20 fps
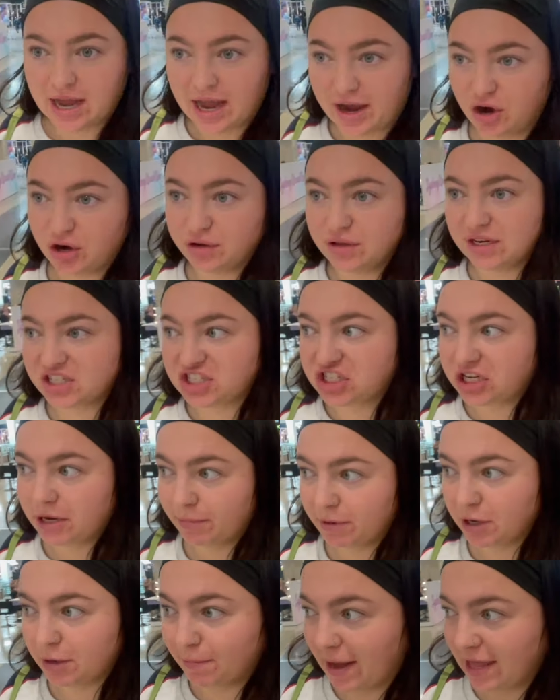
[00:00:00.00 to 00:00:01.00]
I heard that it's
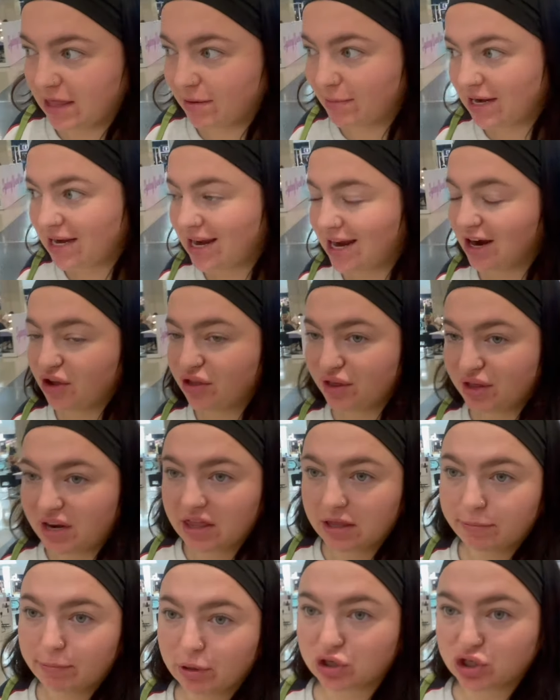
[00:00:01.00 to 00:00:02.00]
cheaper to buy them in here than in
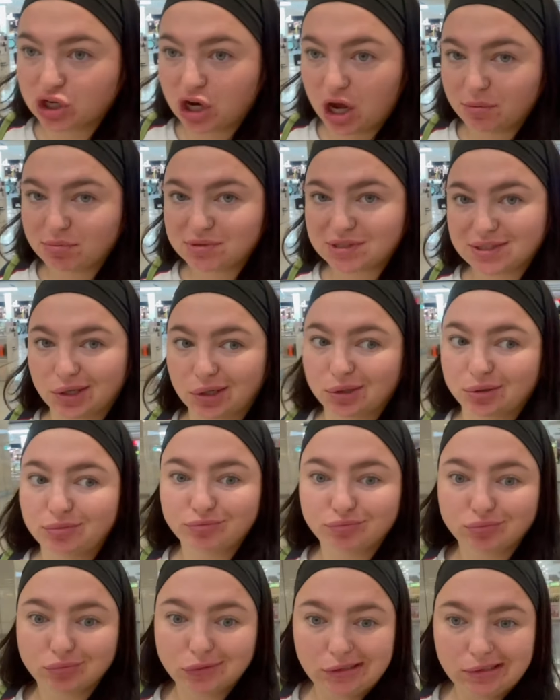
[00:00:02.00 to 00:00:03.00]
the bookshop, so
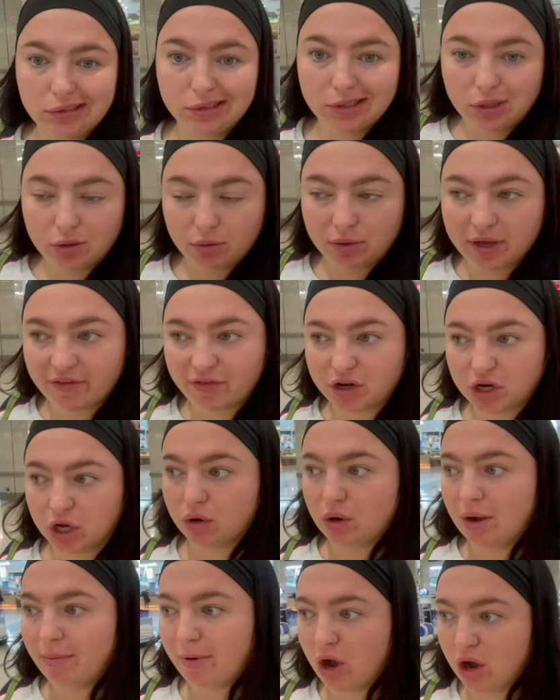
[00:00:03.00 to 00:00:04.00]
we'll give it a go.
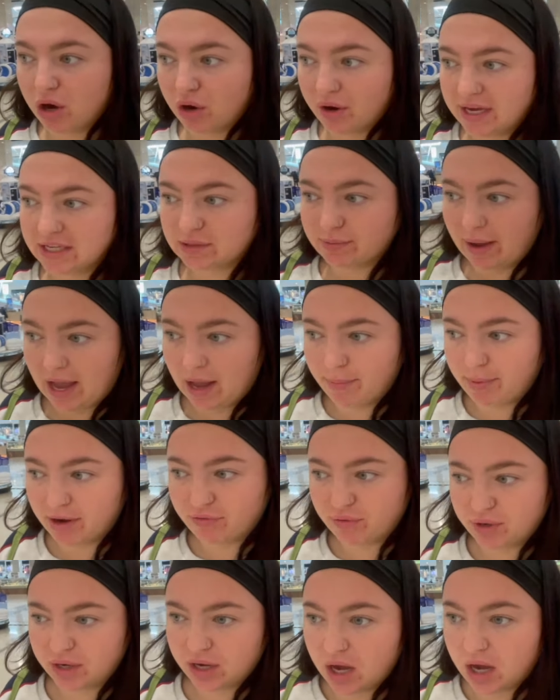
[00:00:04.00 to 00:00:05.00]
I'm hungry as well, but I've
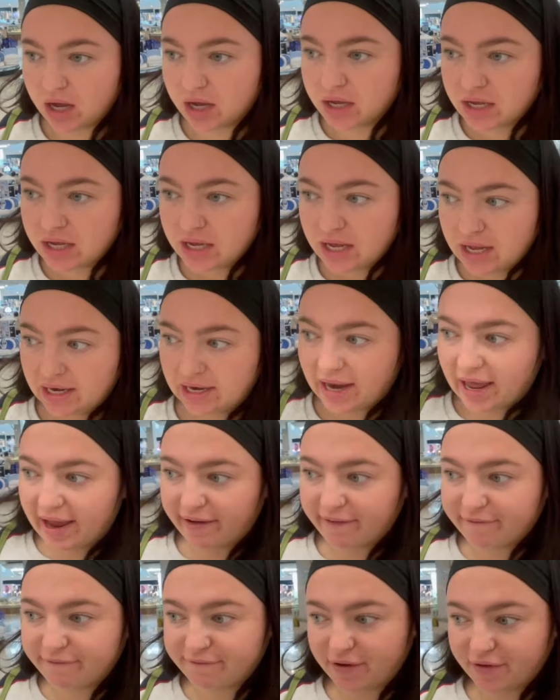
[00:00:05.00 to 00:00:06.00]
only got like
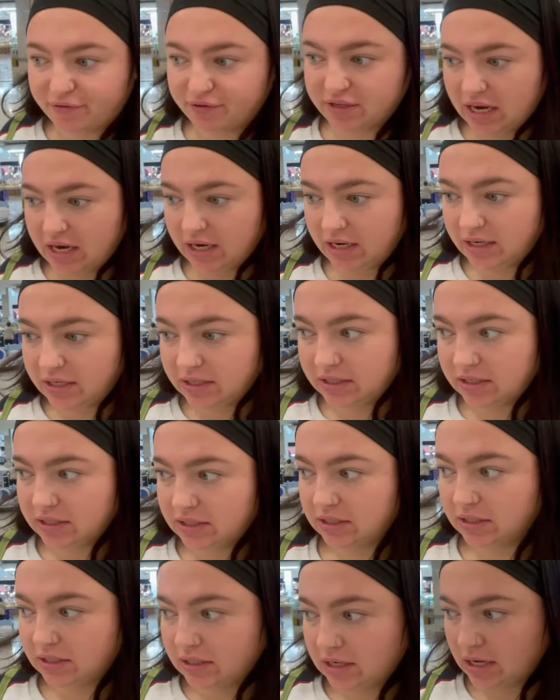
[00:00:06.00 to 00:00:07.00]

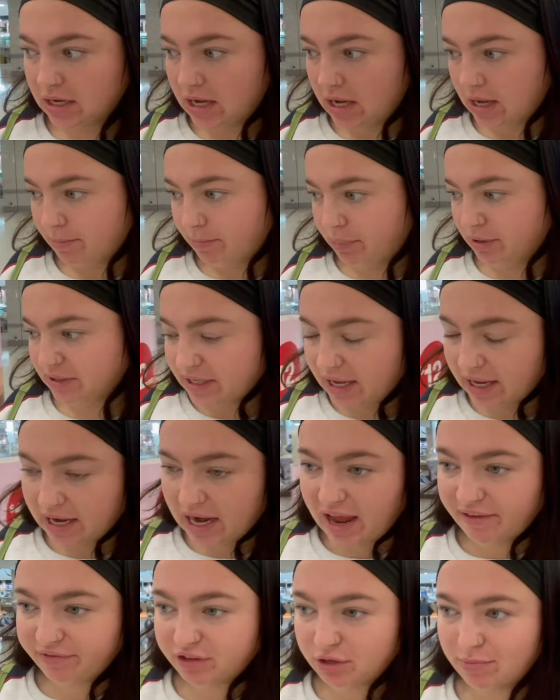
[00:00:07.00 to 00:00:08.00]
15%
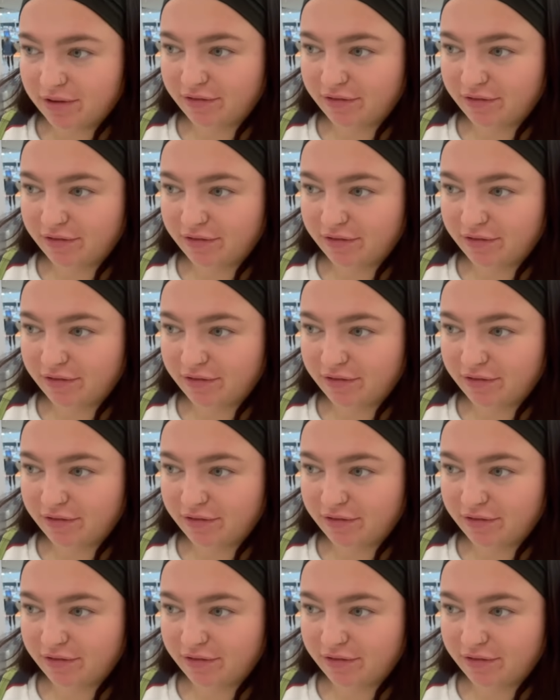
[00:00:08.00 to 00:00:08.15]
left on my